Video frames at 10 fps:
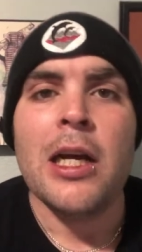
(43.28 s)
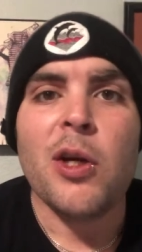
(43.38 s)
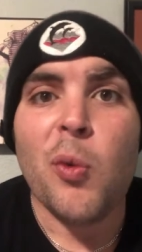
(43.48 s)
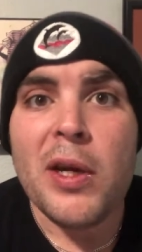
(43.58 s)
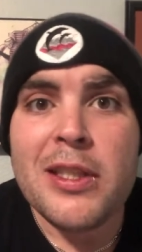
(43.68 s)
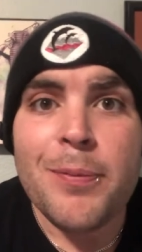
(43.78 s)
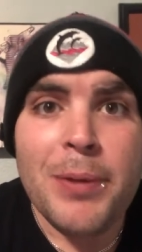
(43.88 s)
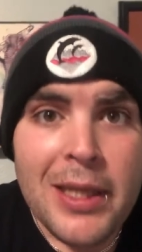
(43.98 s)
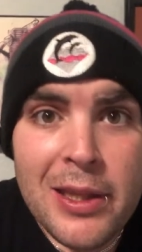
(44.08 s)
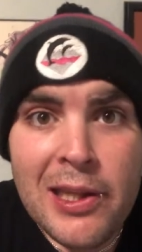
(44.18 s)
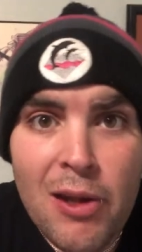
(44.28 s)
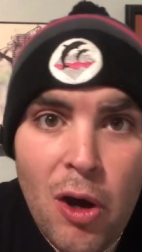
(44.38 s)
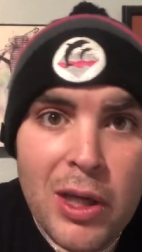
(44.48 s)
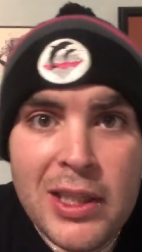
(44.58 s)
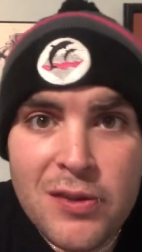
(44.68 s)
going to be the
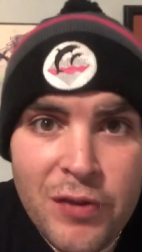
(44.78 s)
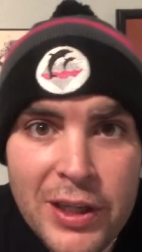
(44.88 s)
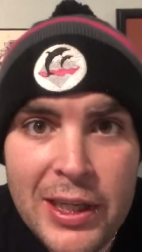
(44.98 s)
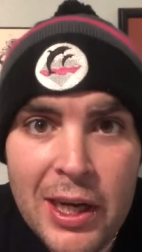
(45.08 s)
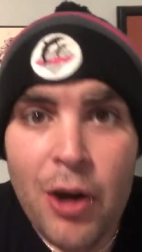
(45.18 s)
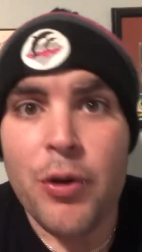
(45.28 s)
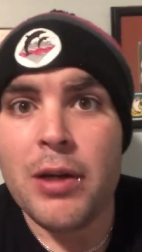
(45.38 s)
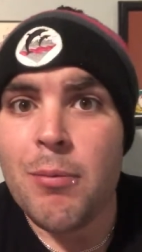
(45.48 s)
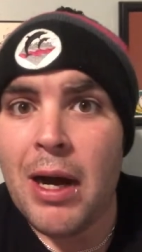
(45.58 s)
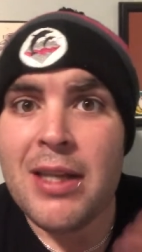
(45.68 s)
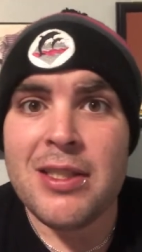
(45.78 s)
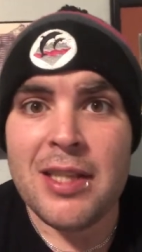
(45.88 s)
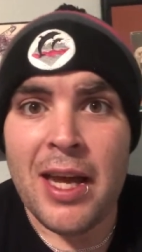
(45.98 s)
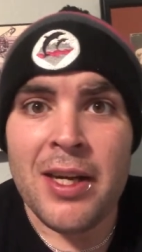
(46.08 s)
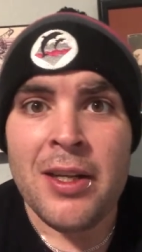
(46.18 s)
longest video in my
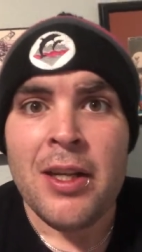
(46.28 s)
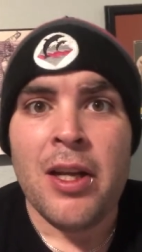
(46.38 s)
set